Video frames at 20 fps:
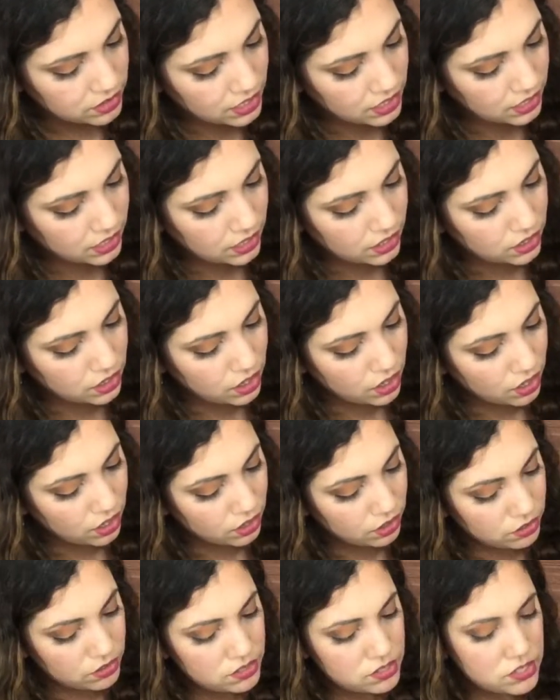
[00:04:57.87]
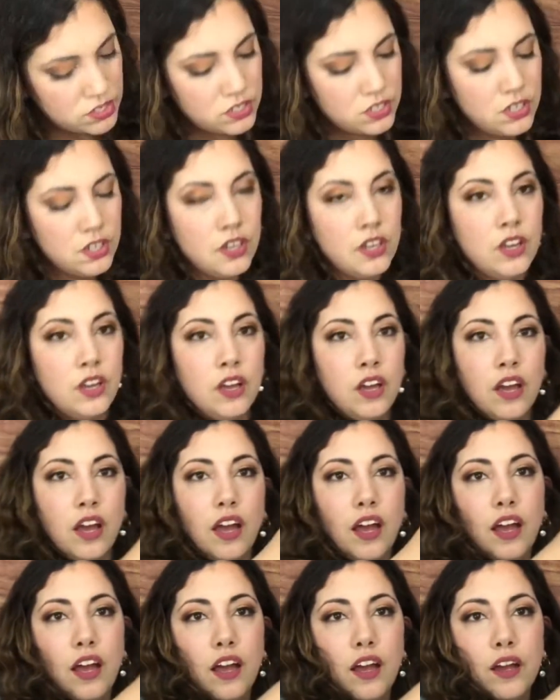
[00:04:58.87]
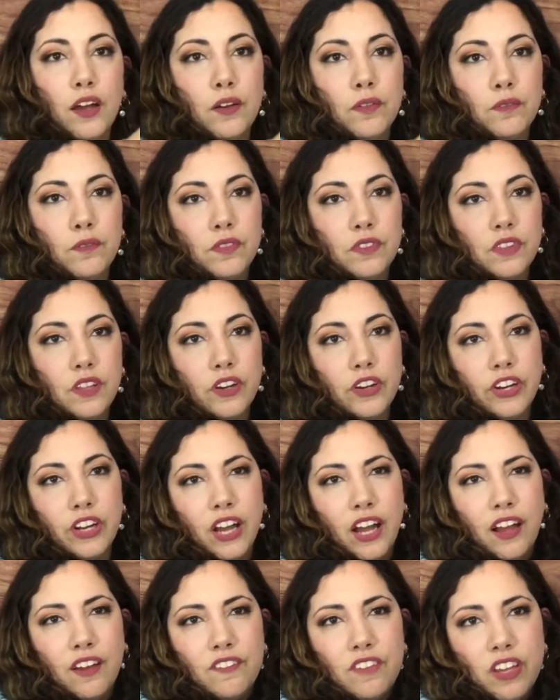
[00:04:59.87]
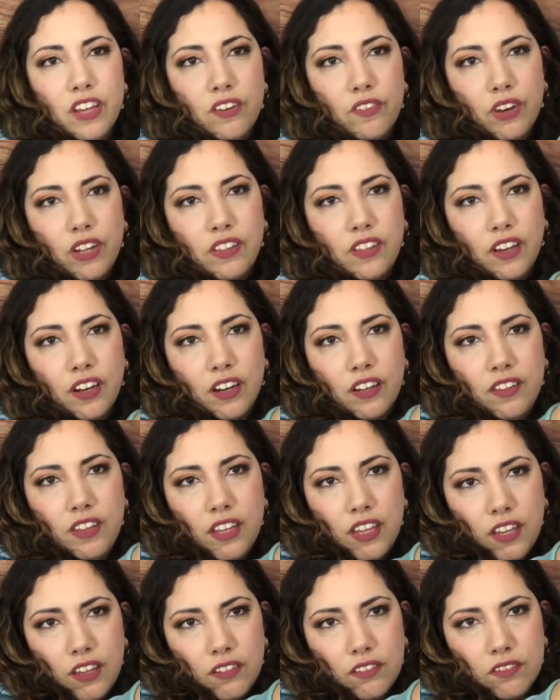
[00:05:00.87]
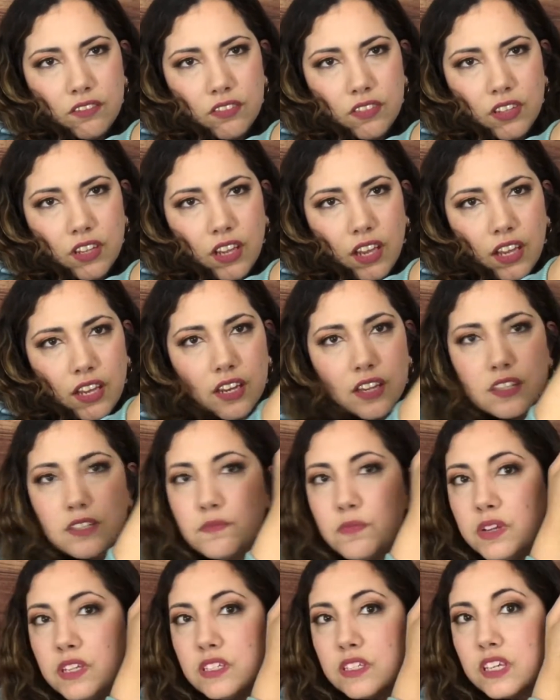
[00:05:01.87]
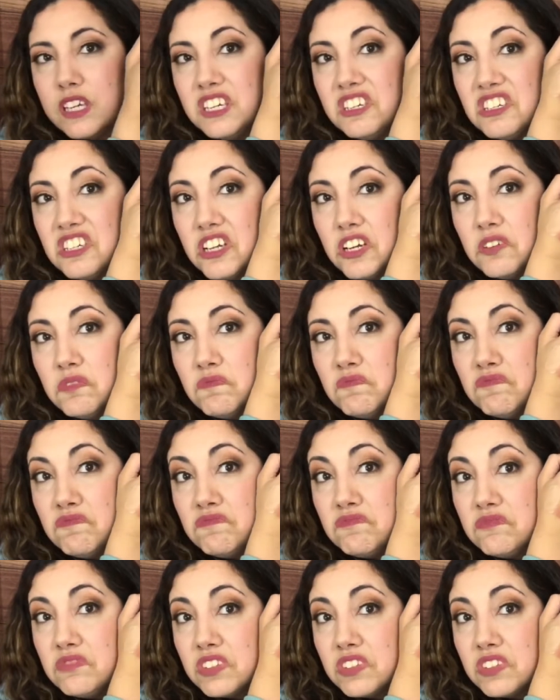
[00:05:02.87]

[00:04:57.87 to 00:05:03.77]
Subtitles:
it goes. There you have it, right there. I think it is my skin tone. I